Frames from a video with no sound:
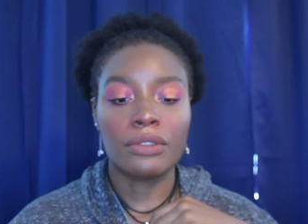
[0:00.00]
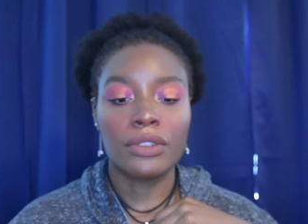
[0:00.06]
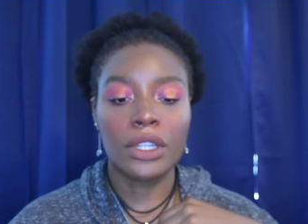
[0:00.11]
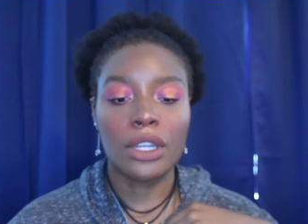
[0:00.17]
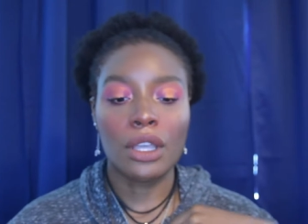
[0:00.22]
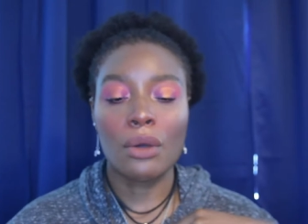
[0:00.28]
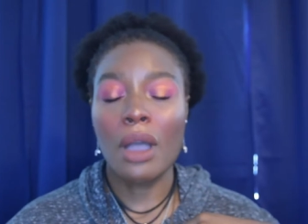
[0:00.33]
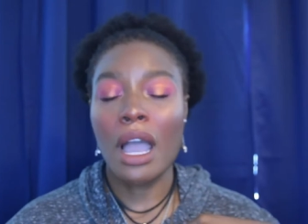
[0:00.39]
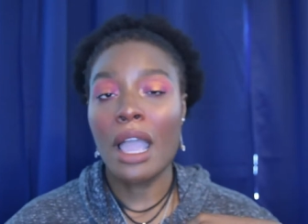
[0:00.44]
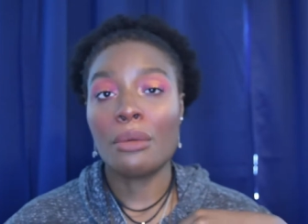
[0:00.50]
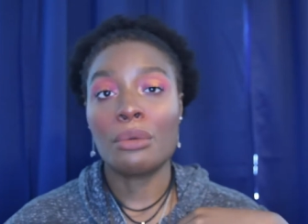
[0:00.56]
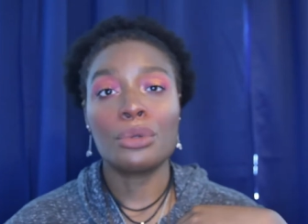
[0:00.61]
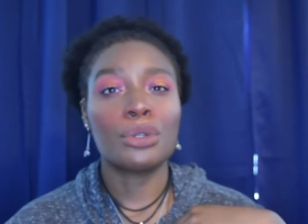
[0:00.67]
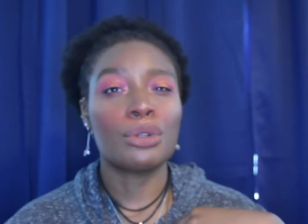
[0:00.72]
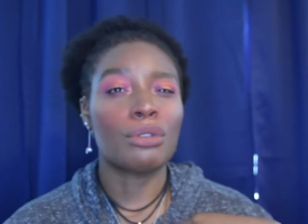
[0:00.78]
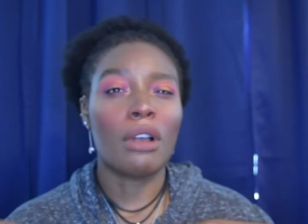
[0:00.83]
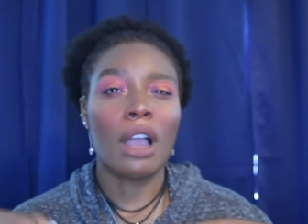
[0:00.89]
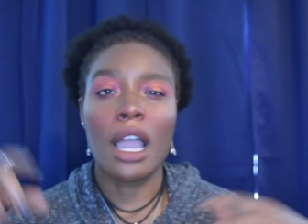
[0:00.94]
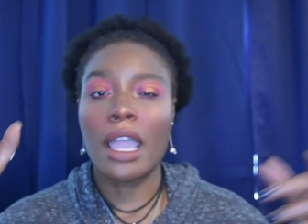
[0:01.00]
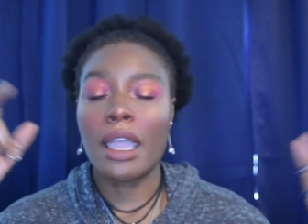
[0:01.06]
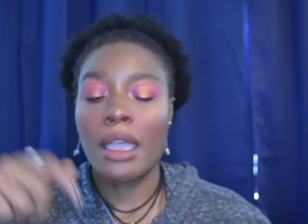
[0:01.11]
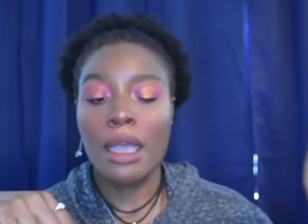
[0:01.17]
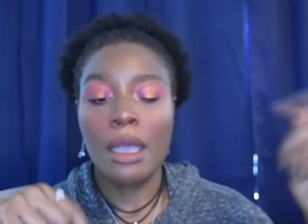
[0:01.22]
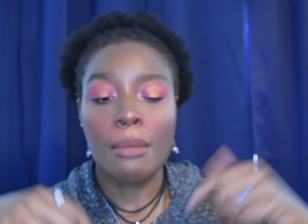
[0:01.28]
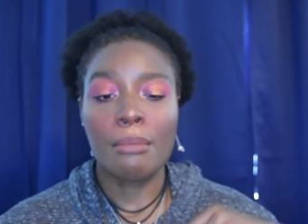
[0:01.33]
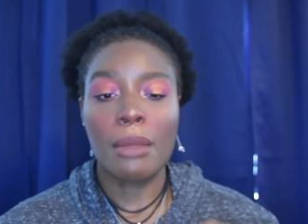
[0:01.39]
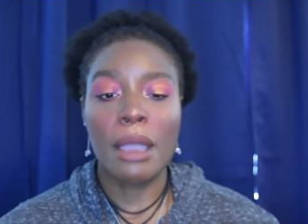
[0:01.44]
even know. I will try
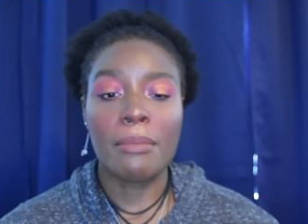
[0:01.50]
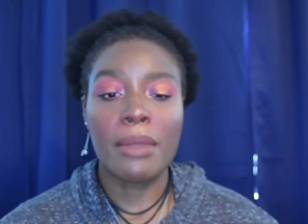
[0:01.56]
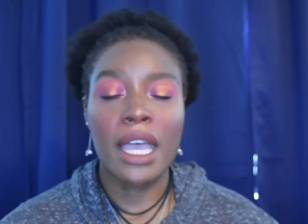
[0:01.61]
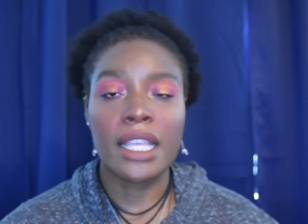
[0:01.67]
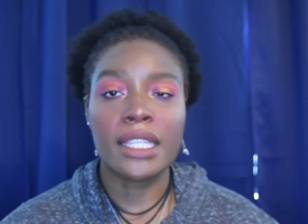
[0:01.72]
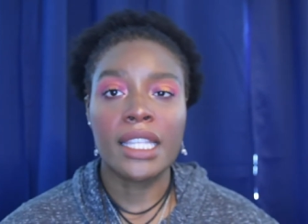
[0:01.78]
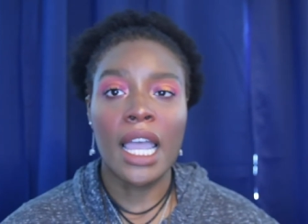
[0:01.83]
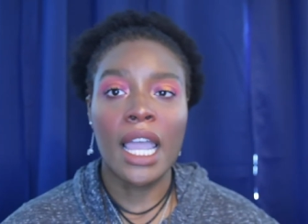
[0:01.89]
my best.